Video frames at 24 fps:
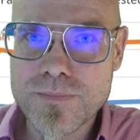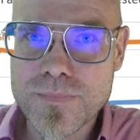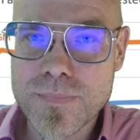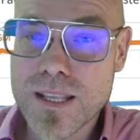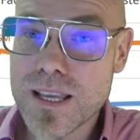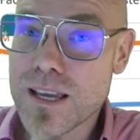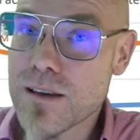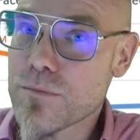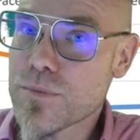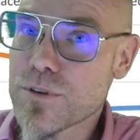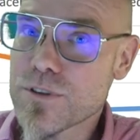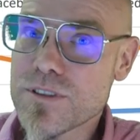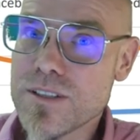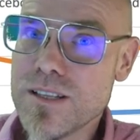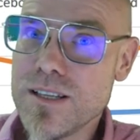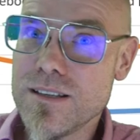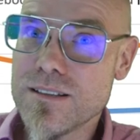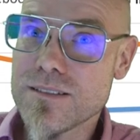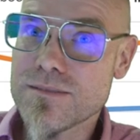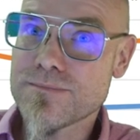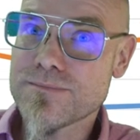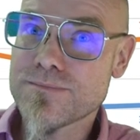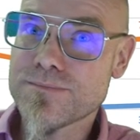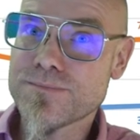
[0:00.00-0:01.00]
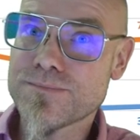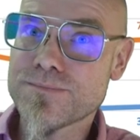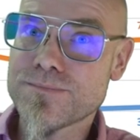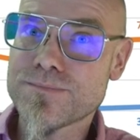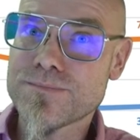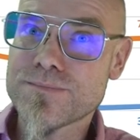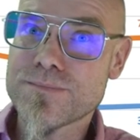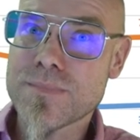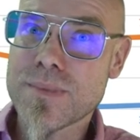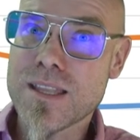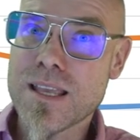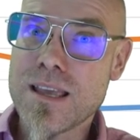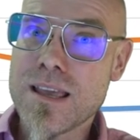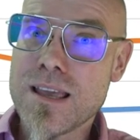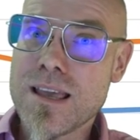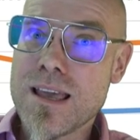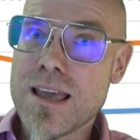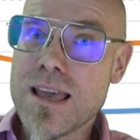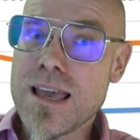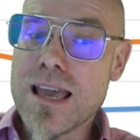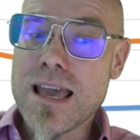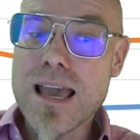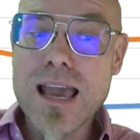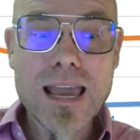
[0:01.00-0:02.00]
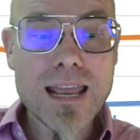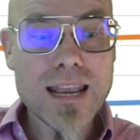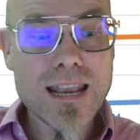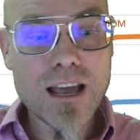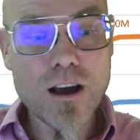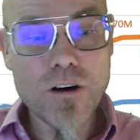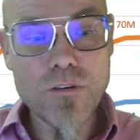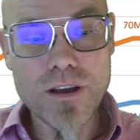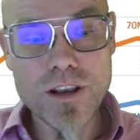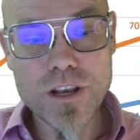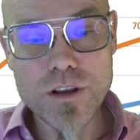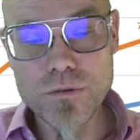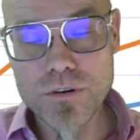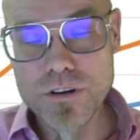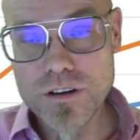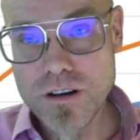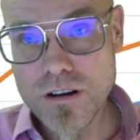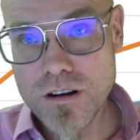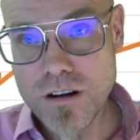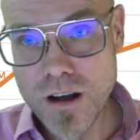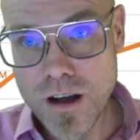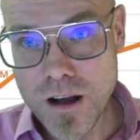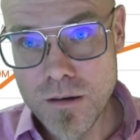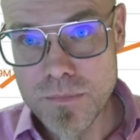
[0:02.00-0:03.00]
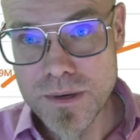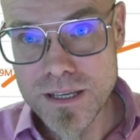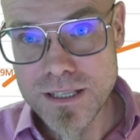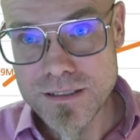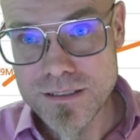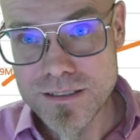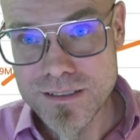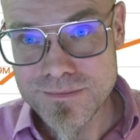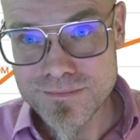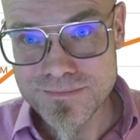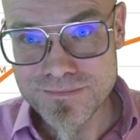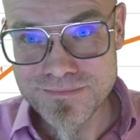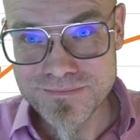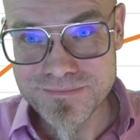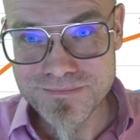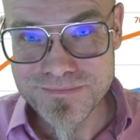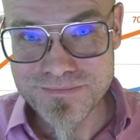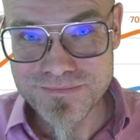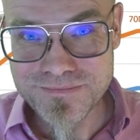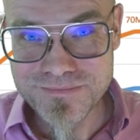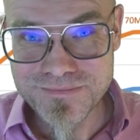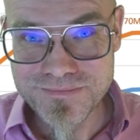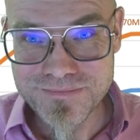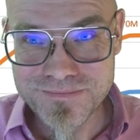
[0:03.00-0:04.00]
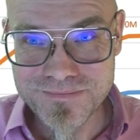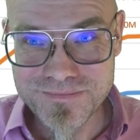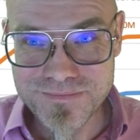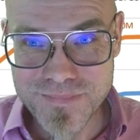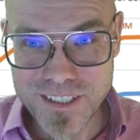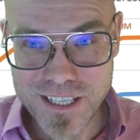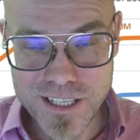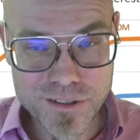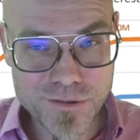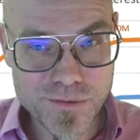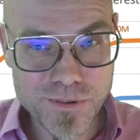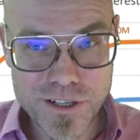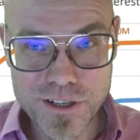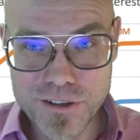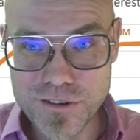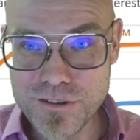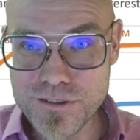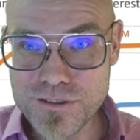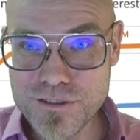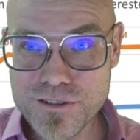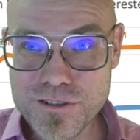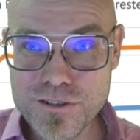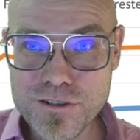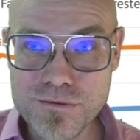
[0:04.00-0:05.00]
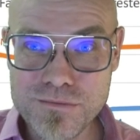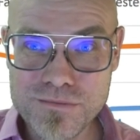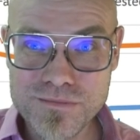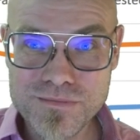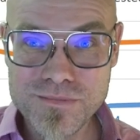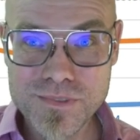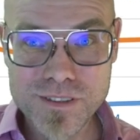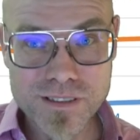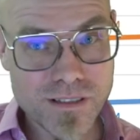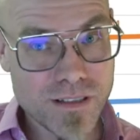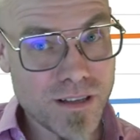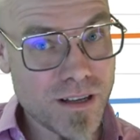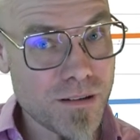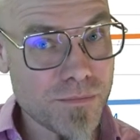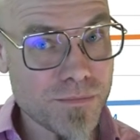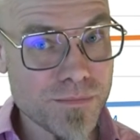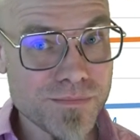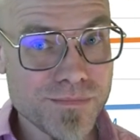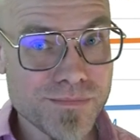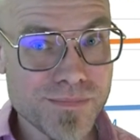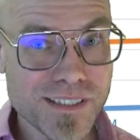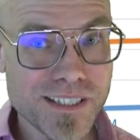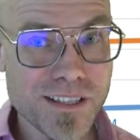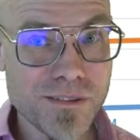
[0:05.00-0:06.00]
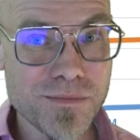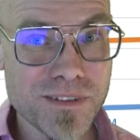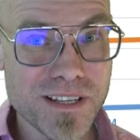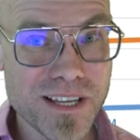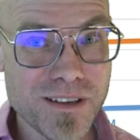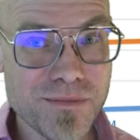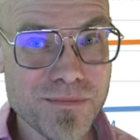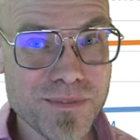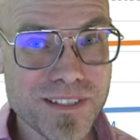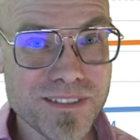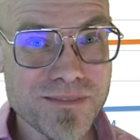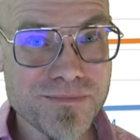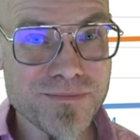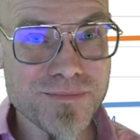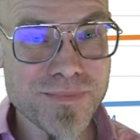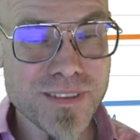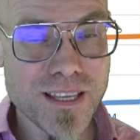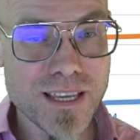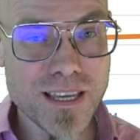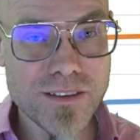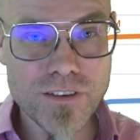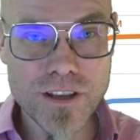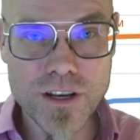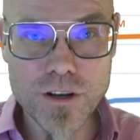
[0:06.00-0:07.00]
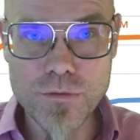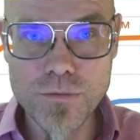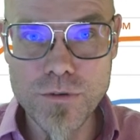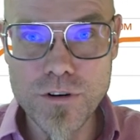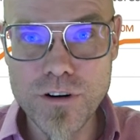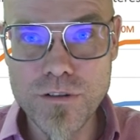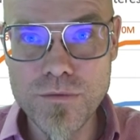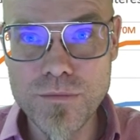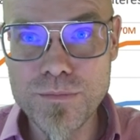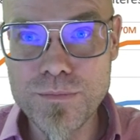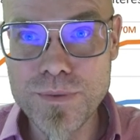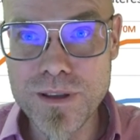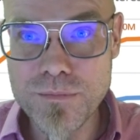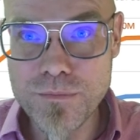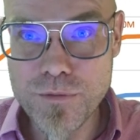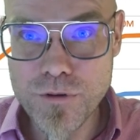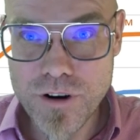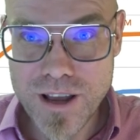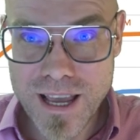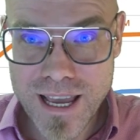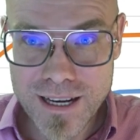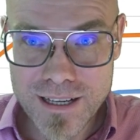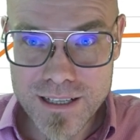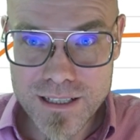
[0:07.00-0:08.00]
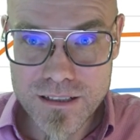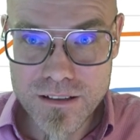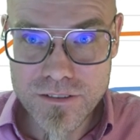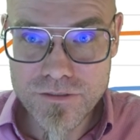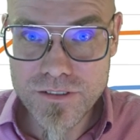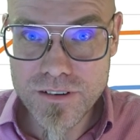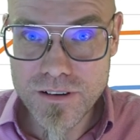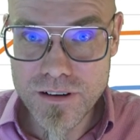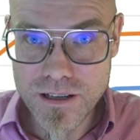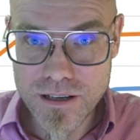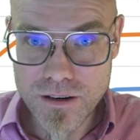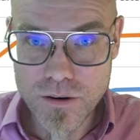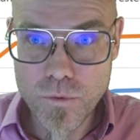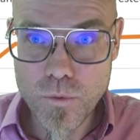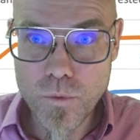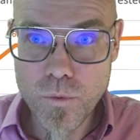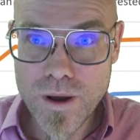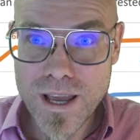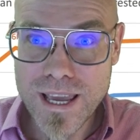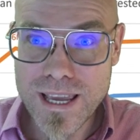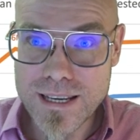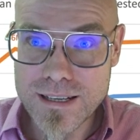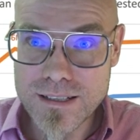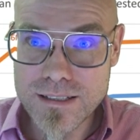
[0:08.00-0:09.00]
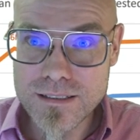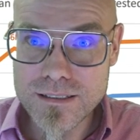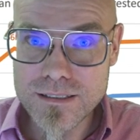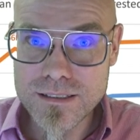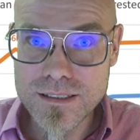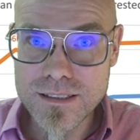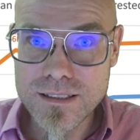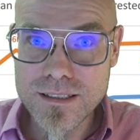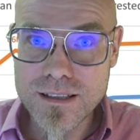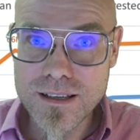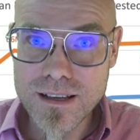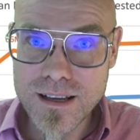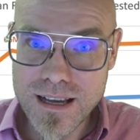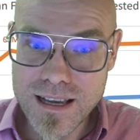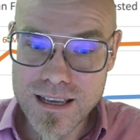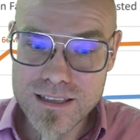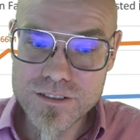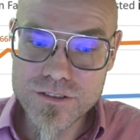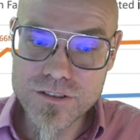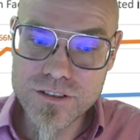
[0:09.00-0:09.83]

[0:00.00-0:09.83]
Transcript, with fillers: And proceed. And now, when you want to comment, that's when you consume, stop sometimes. And when you want to be proactive, uh, wait, ask